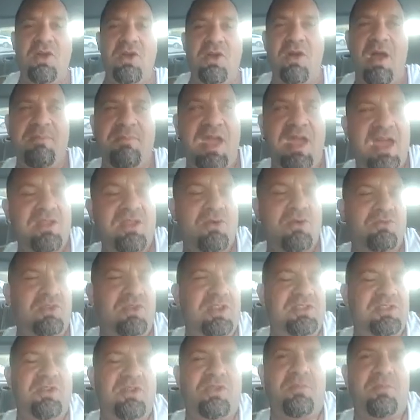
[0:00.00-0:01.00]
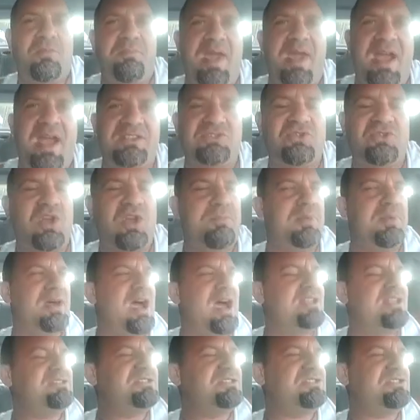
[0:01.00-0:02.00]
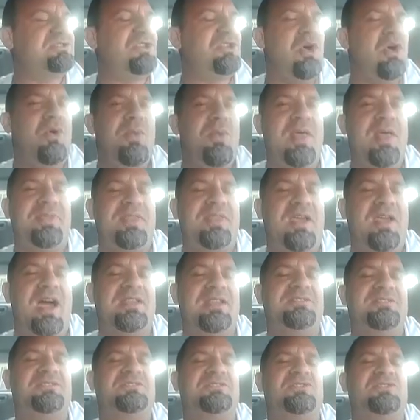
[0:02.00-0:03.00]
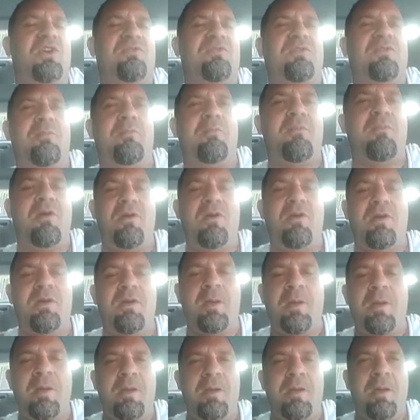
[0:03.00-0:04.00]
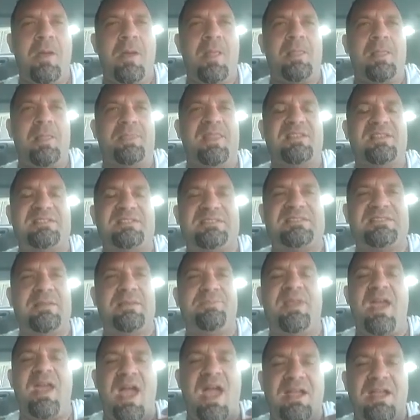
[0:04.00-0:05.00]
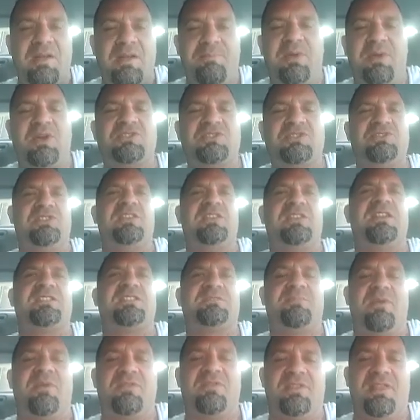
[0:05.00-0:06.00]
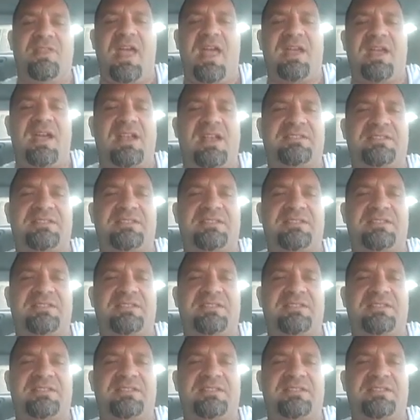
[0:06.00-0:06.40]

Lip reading: I mean, I don't really know the backstory, but I just know from this is something I can personally, like I